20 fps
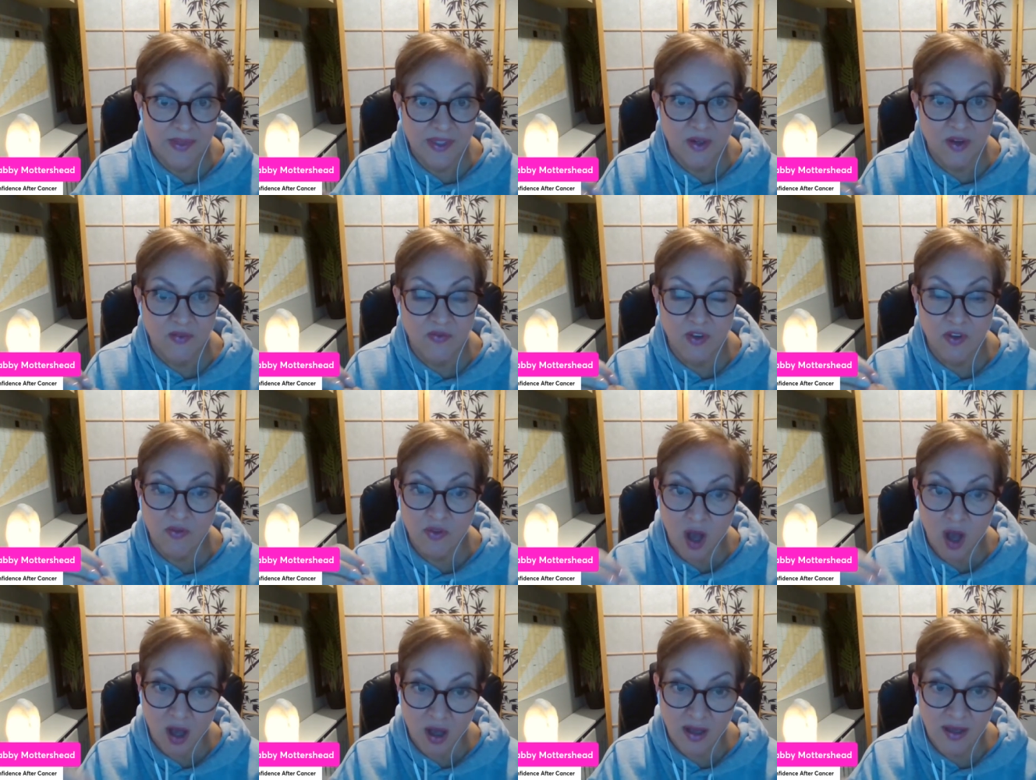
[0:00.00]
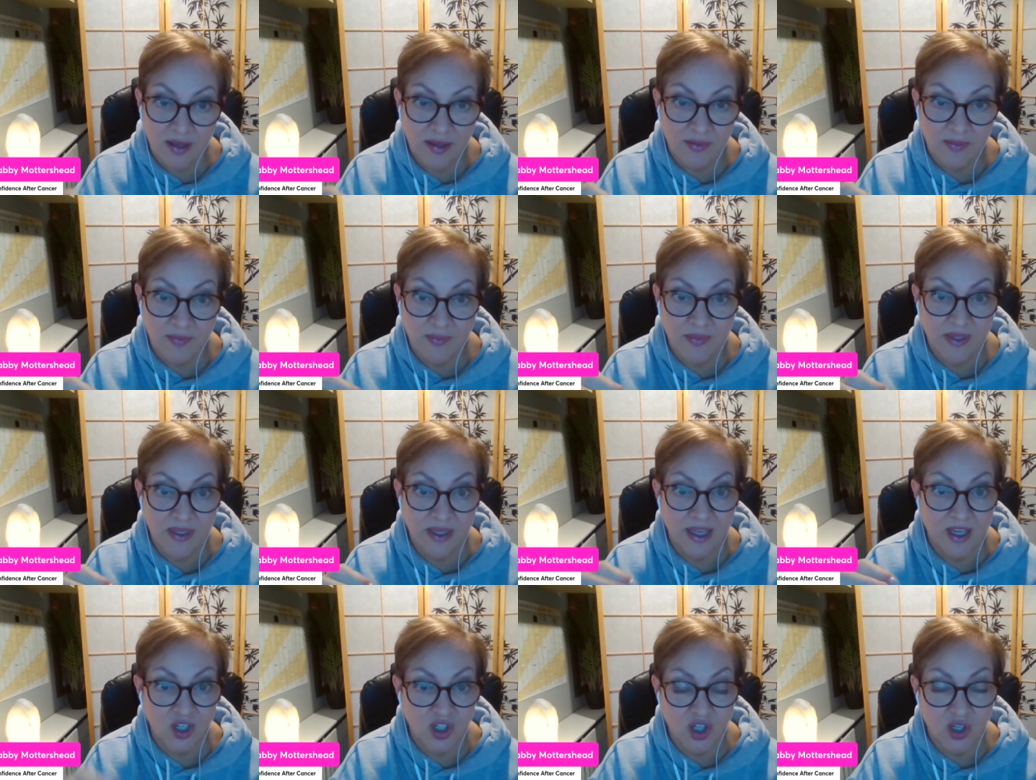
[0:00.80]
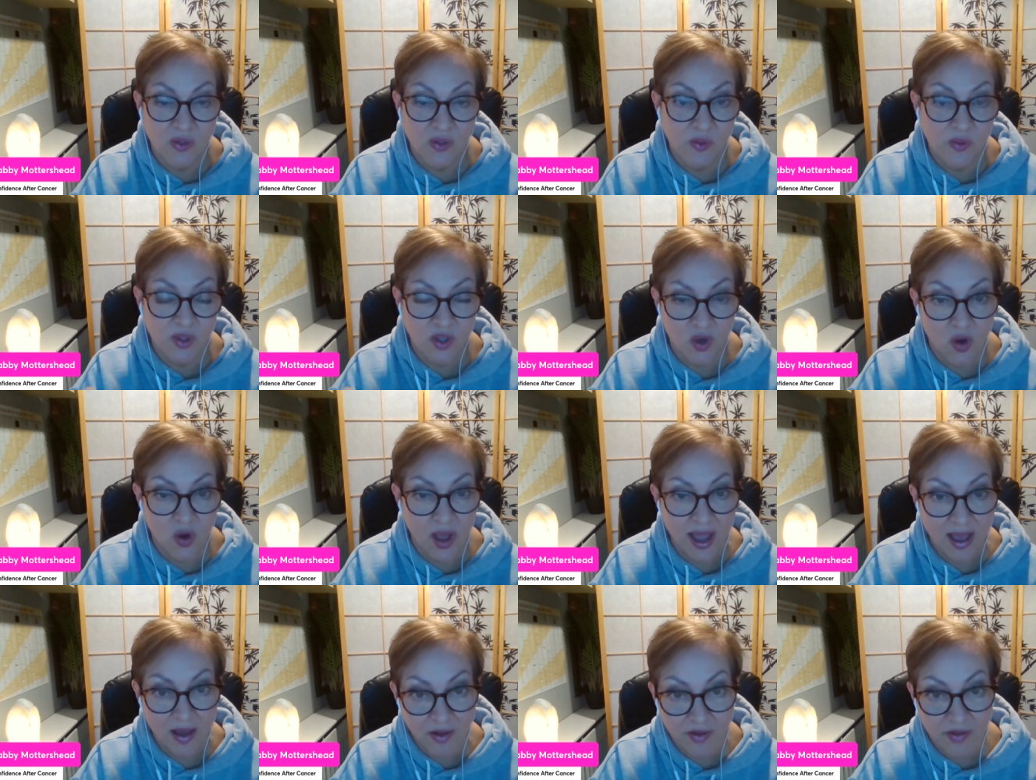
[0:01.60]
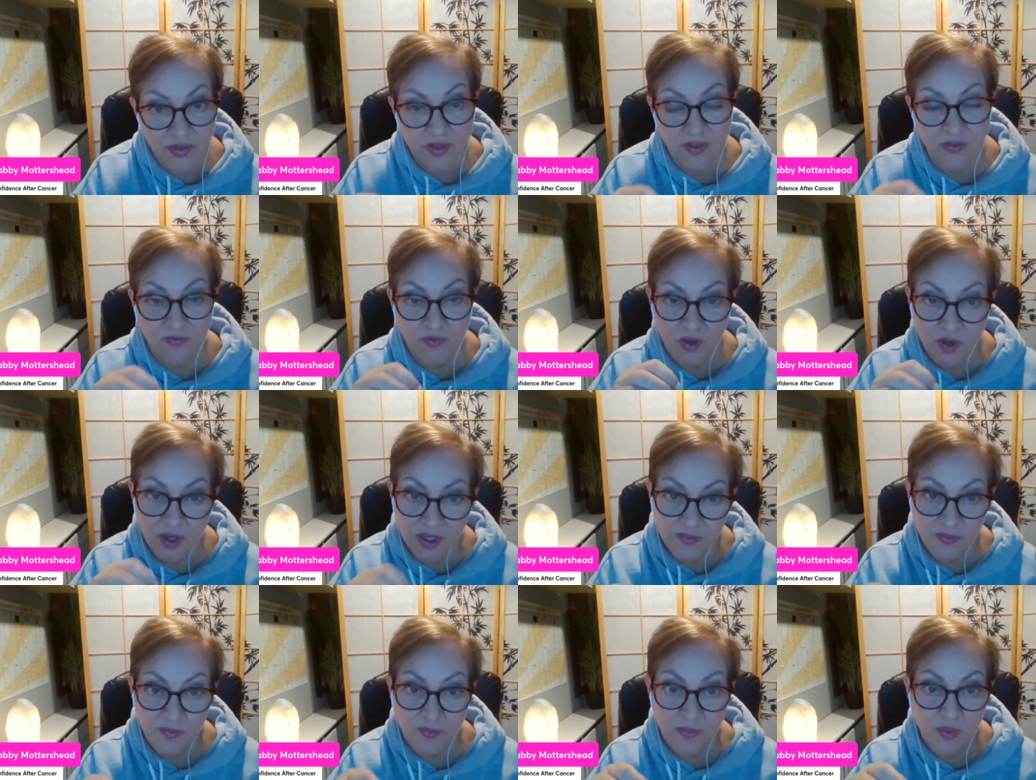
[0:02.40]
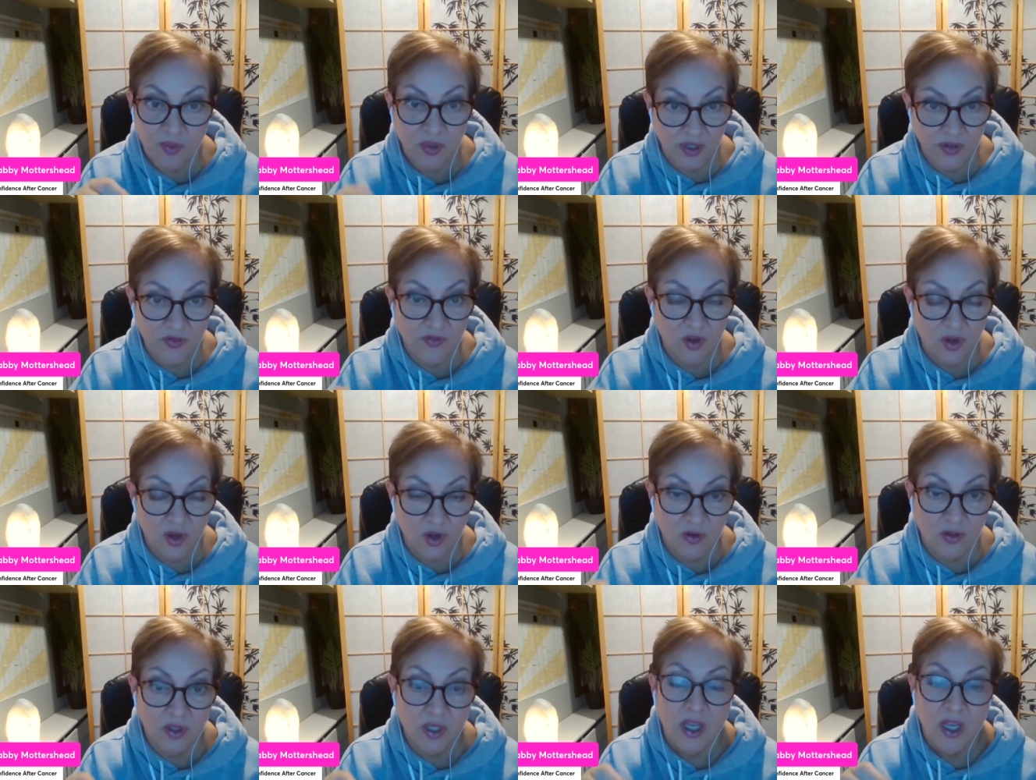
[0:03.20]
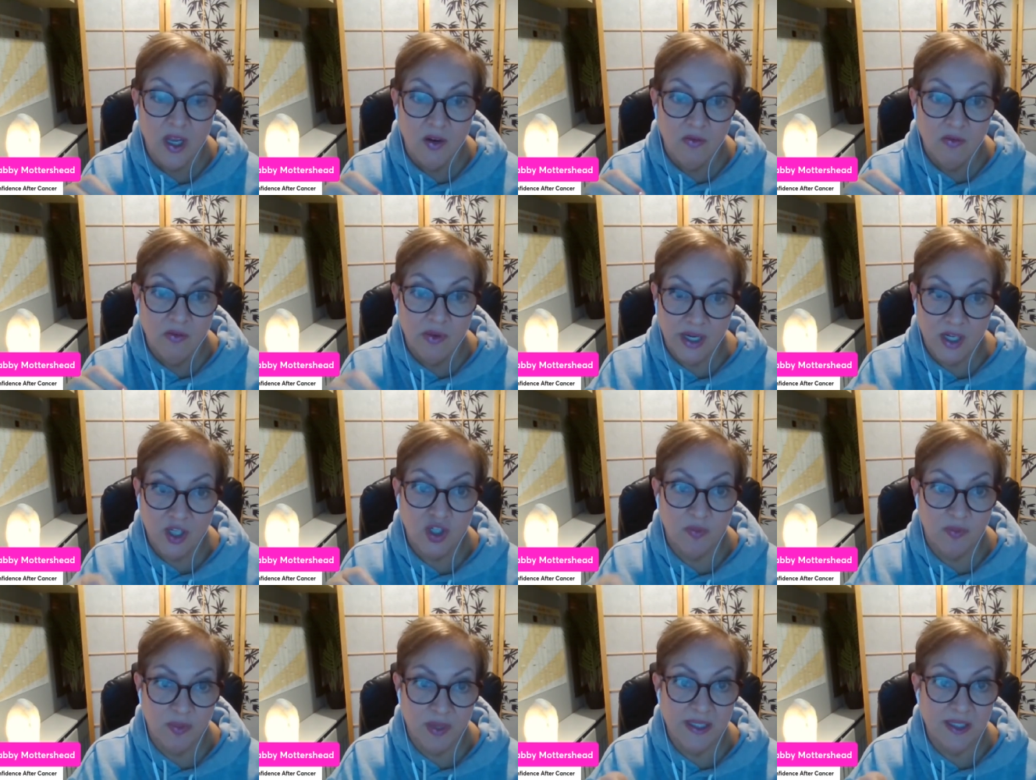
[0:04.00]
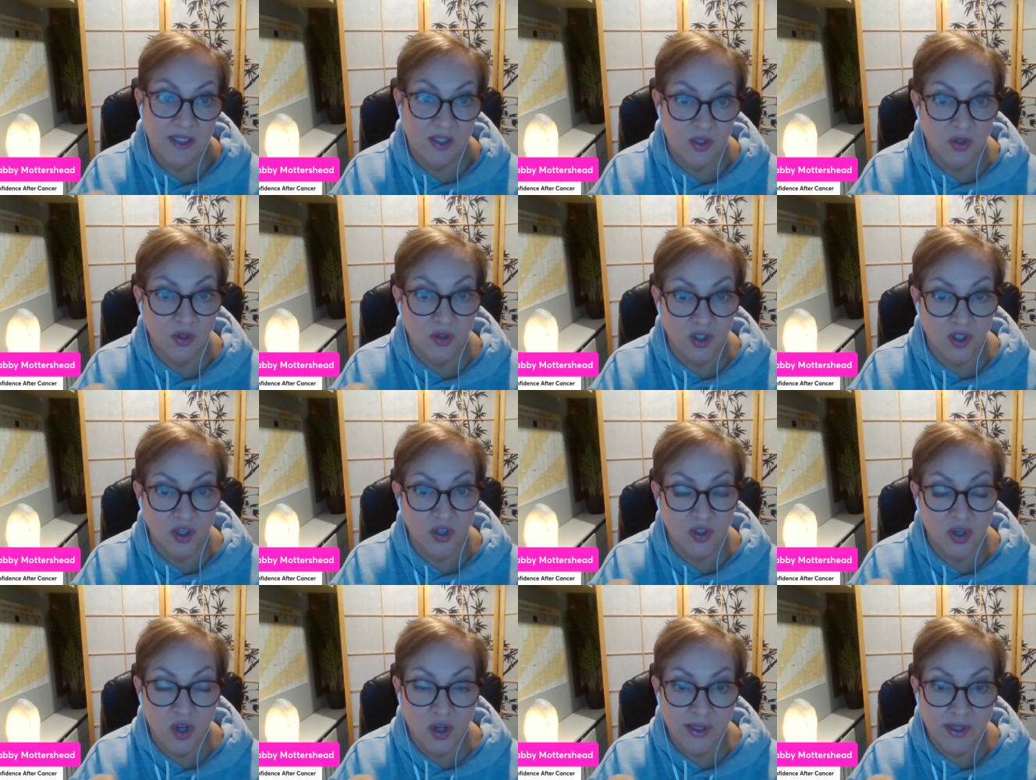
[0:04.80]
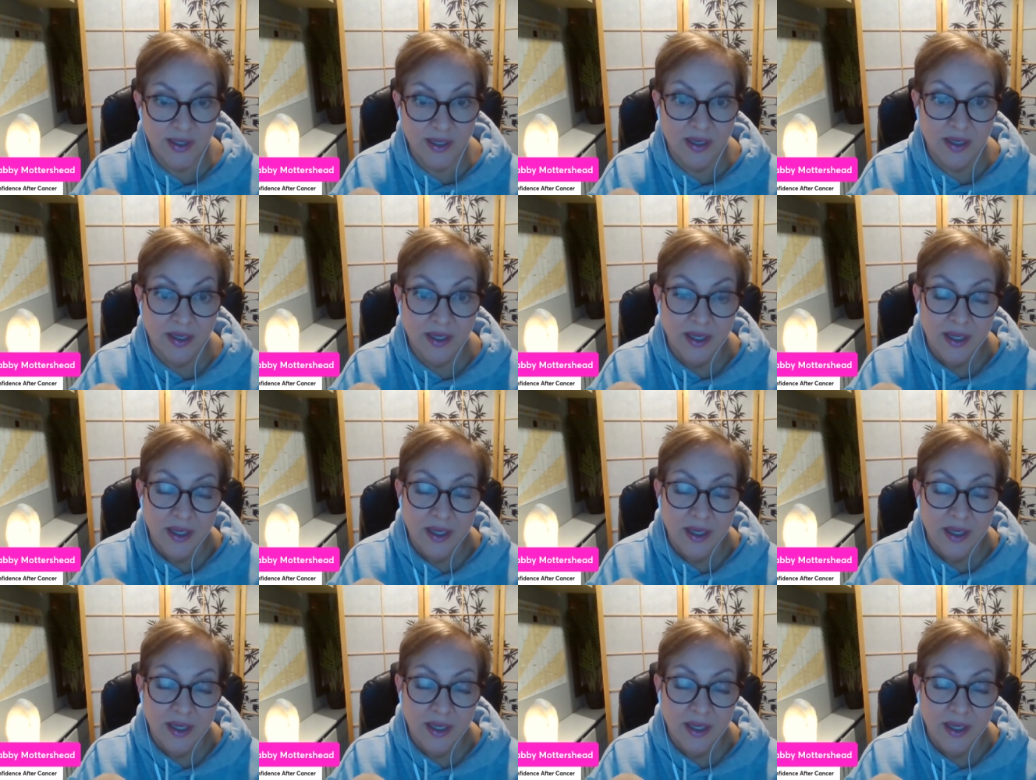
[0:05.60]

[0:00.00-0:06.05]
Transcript: So if you've got issues with your health, the first point of call really should be to talk to your doctor.